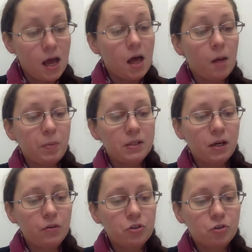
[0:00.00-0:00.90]
Up and
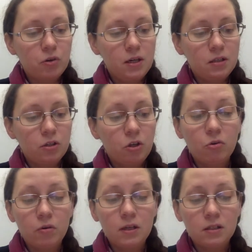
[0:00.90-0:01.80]
down the street,
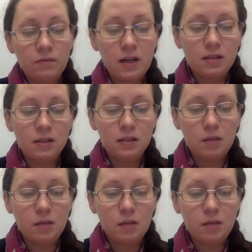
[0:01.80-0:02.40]
curious faces